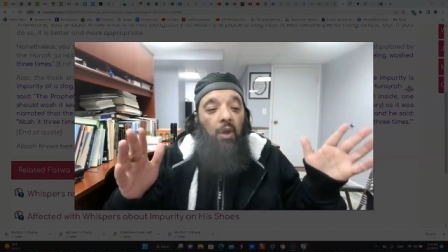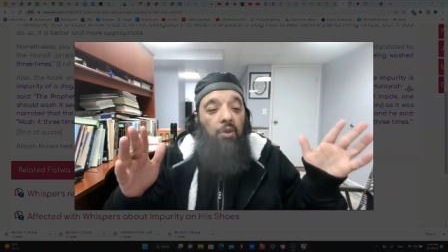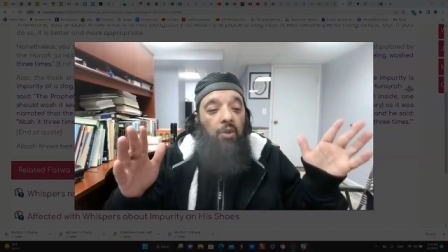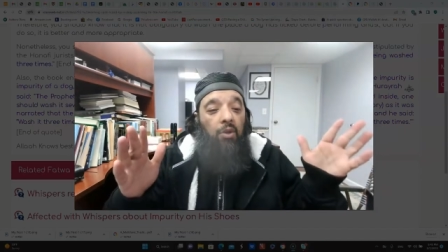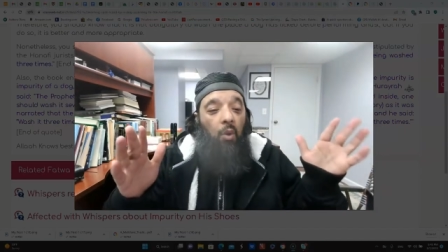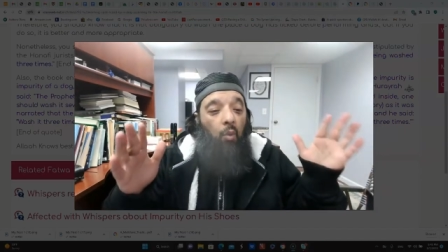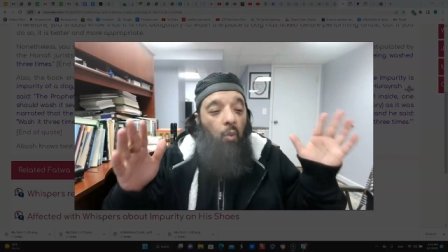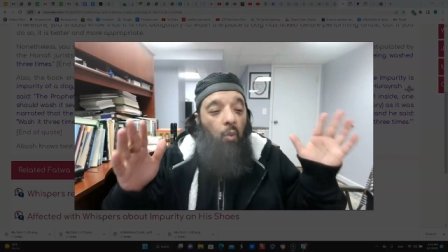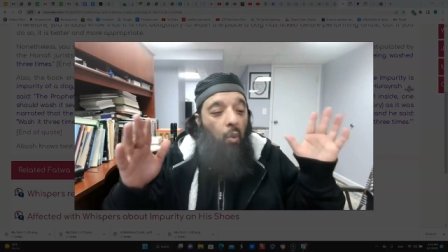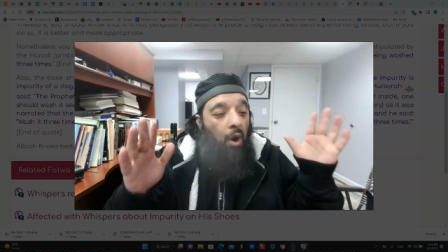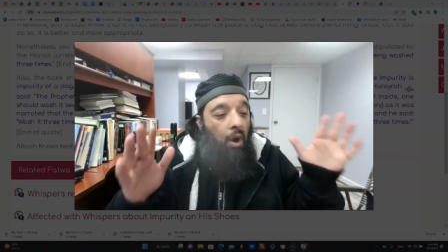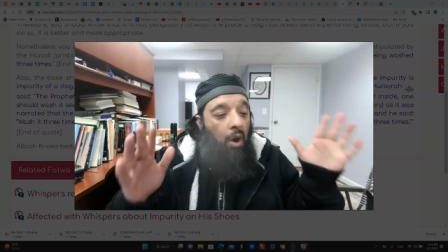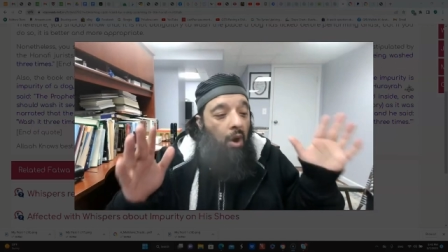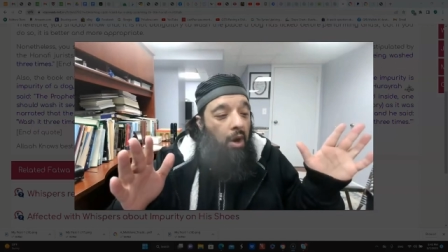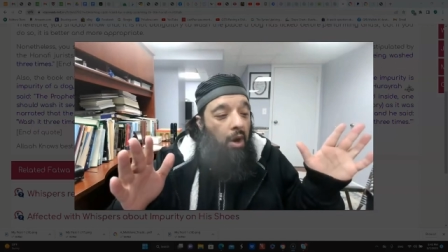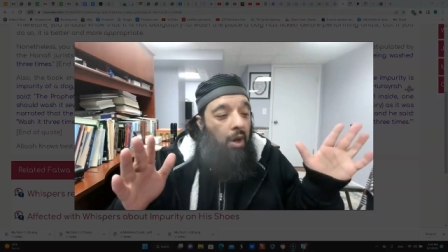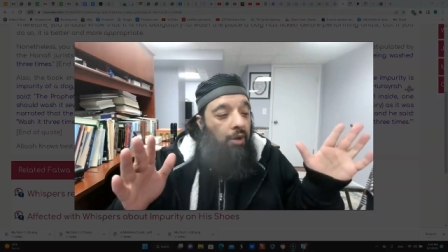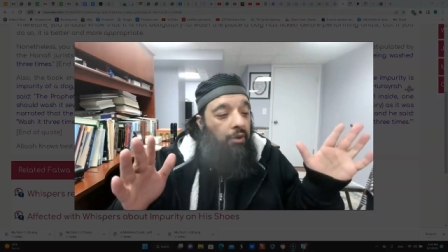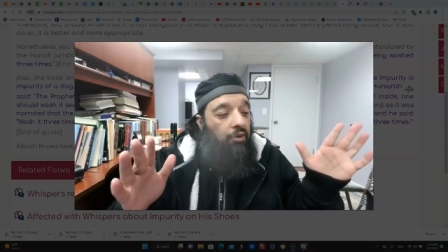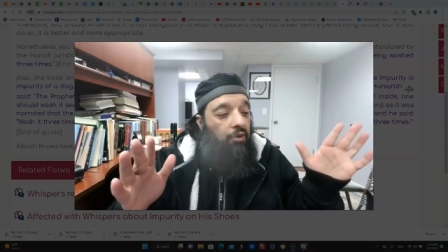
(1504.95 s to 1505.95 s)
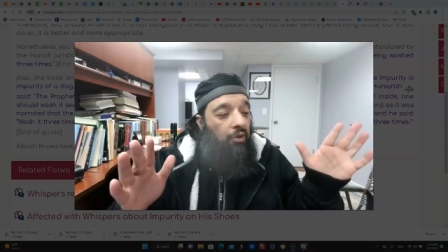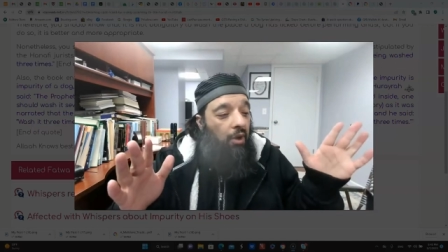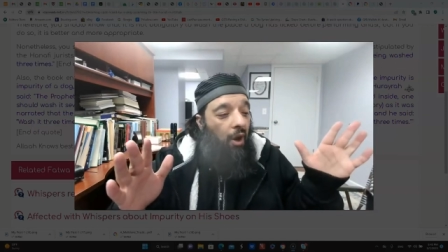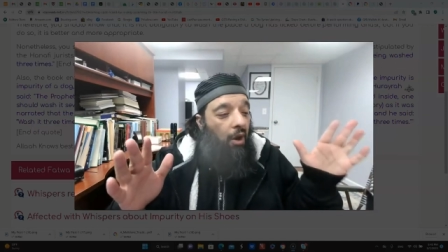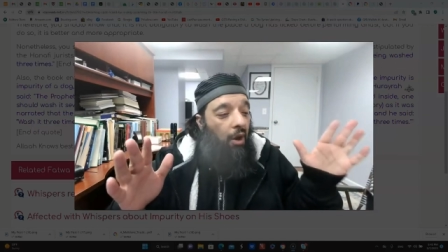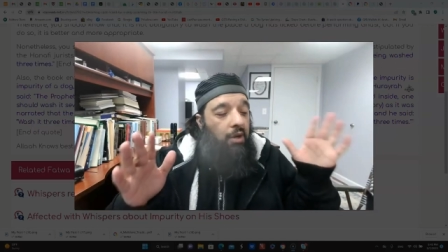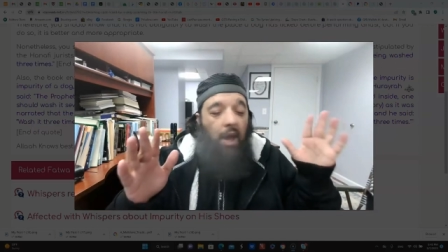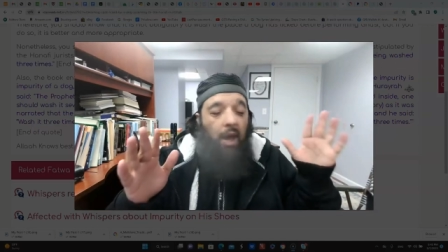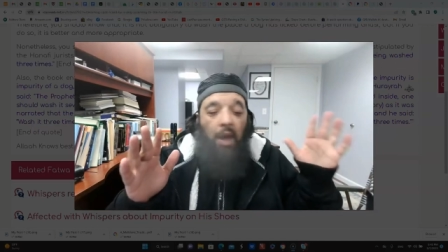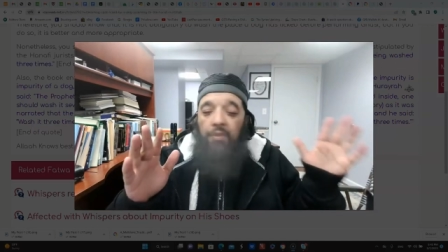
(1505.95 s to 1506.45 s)
the words
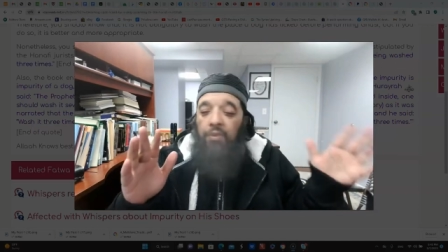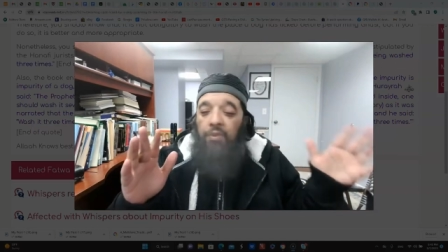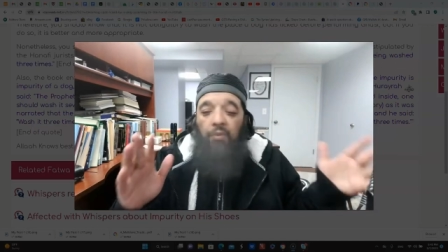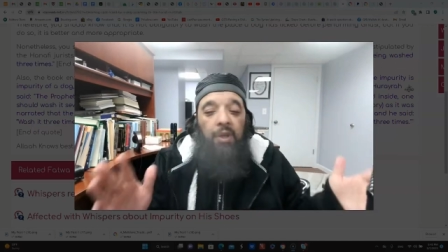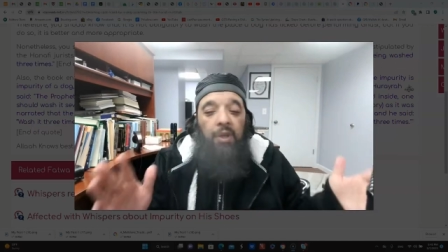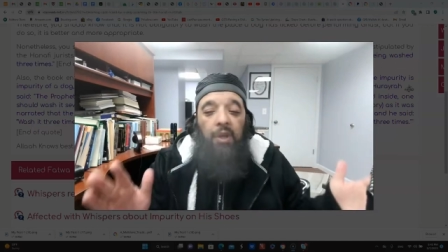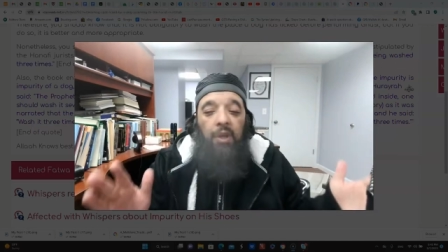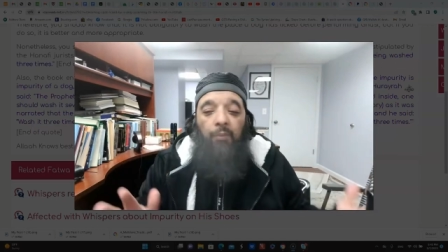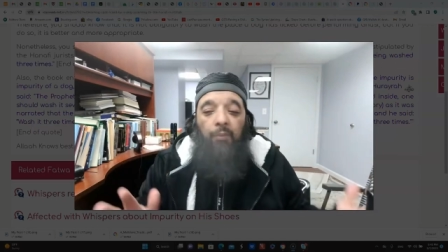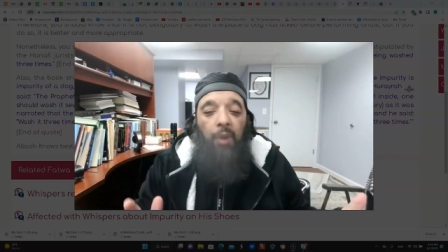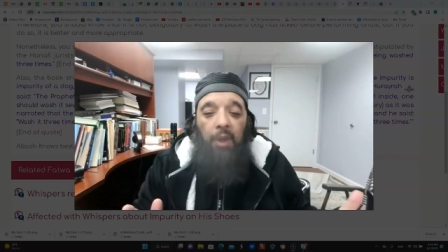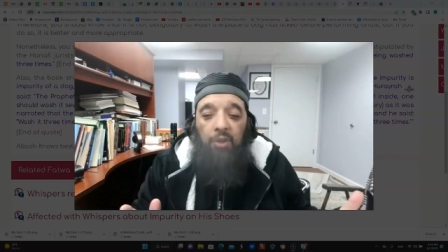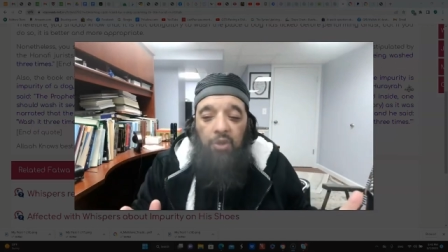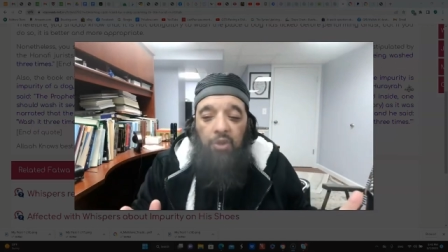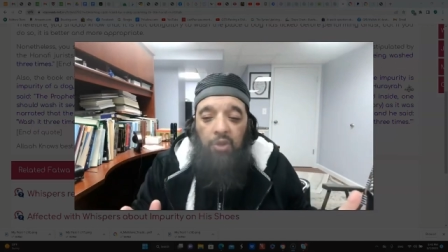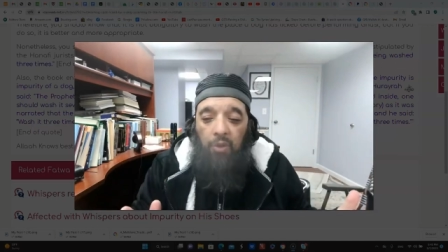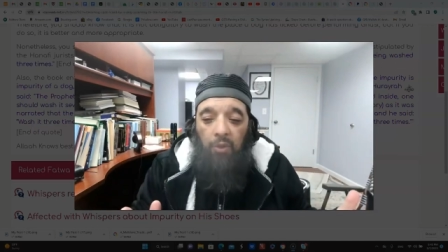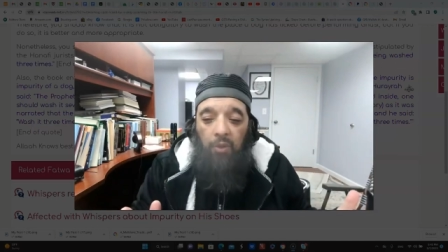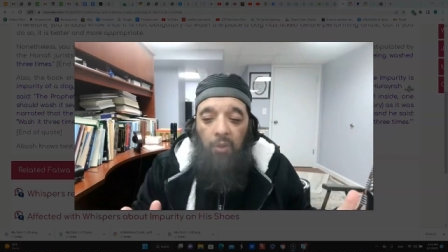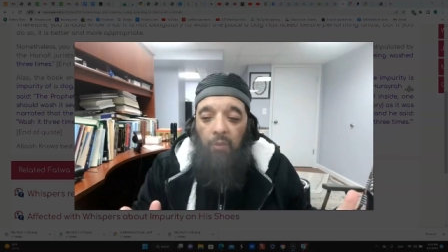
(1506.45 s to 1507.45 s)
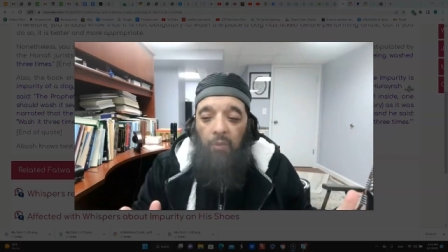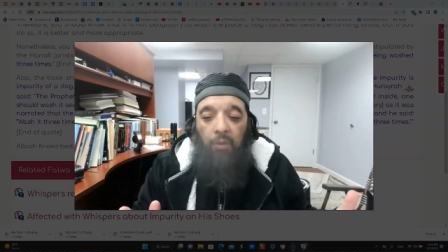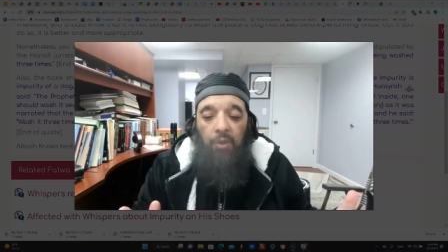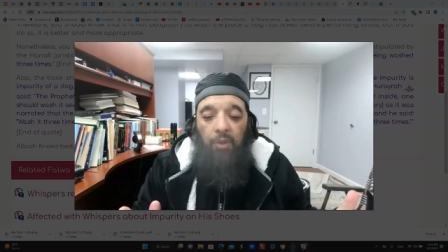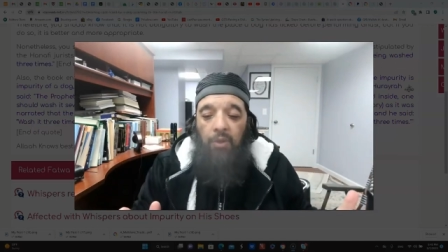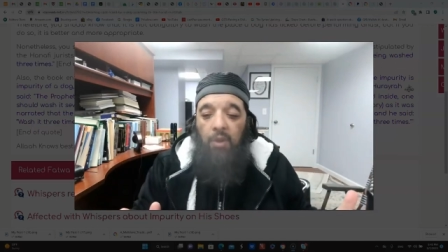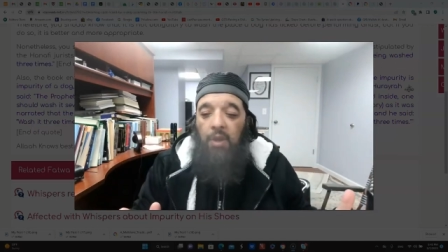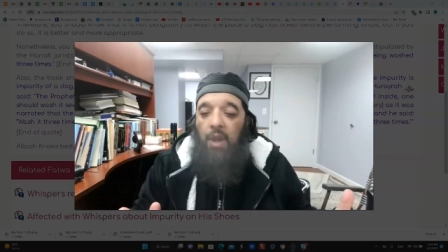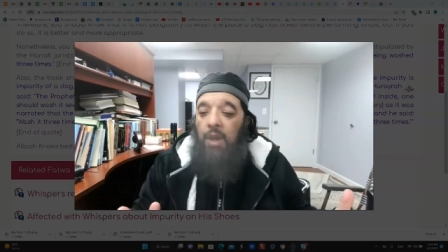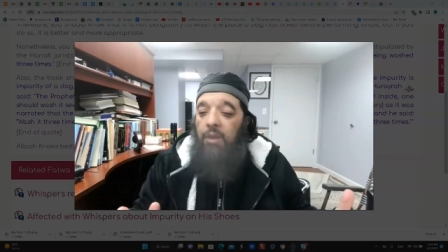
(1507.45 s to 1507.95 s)
are not 3D picture.
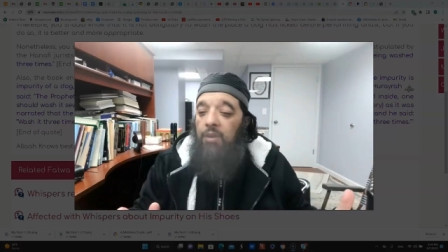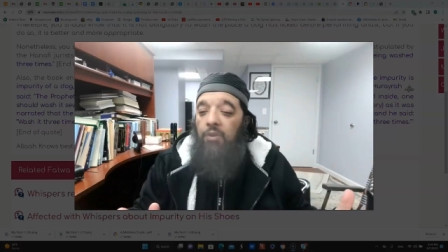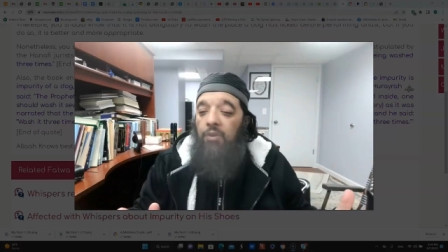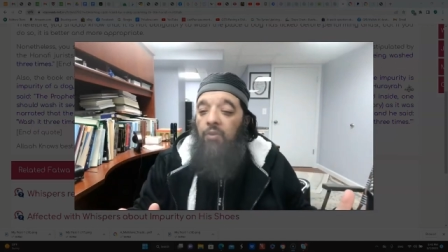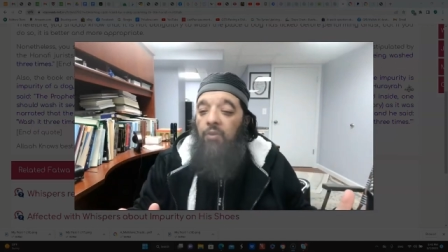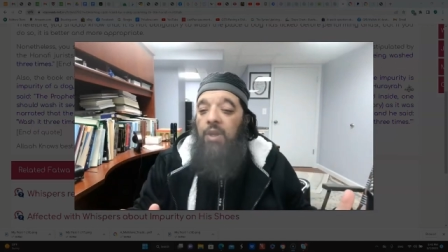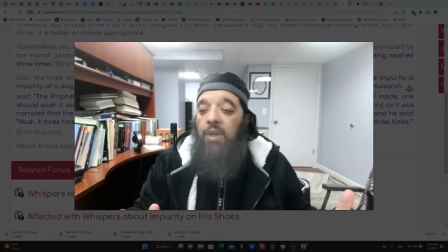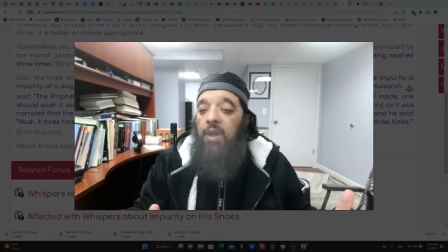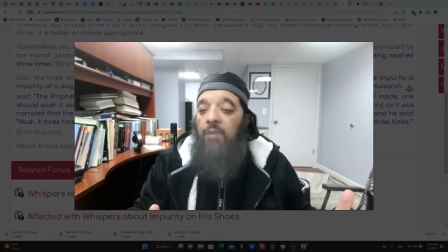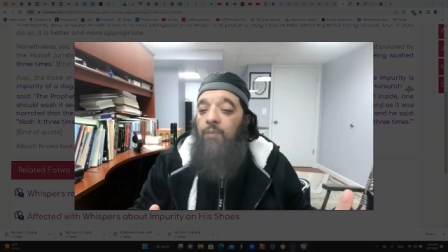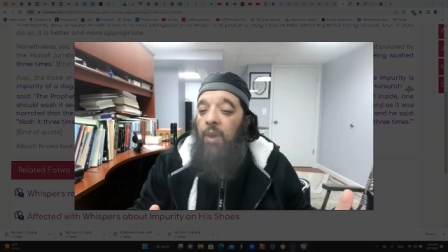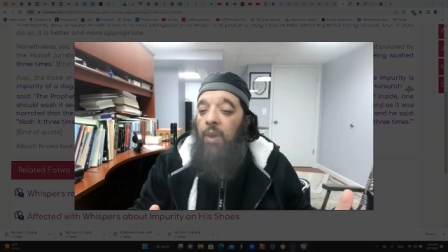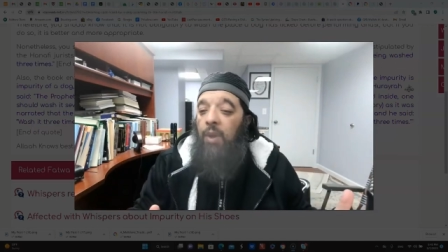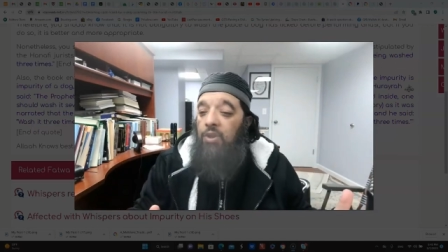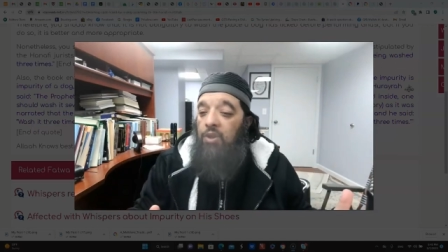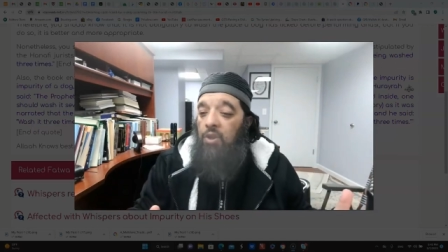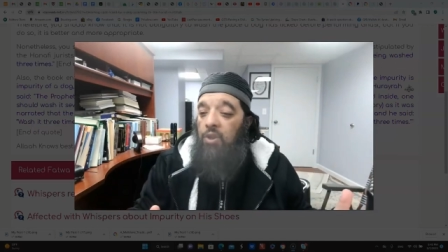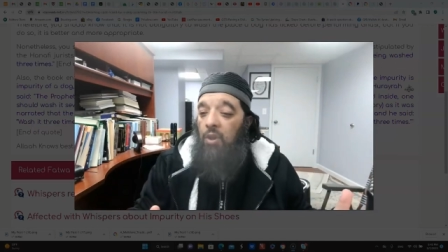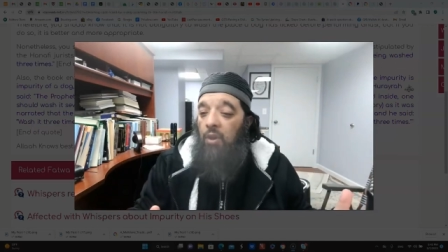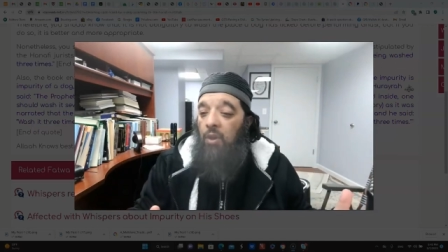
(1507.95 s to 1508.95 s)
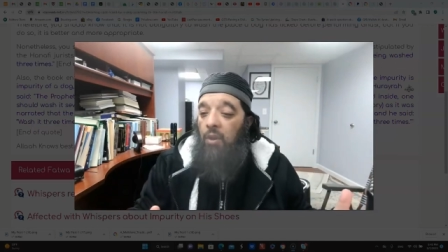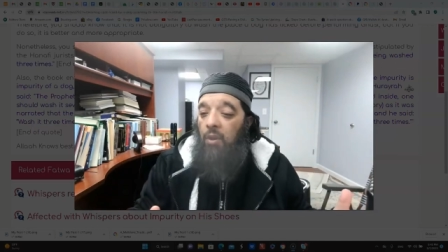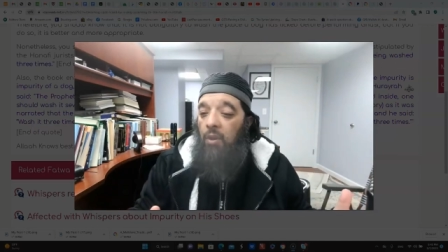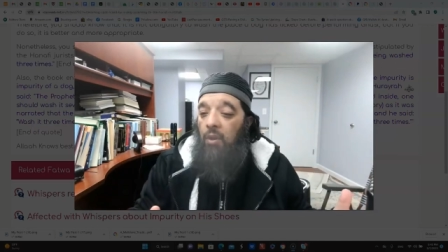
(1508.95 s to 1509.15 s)
They're not a 3D picture.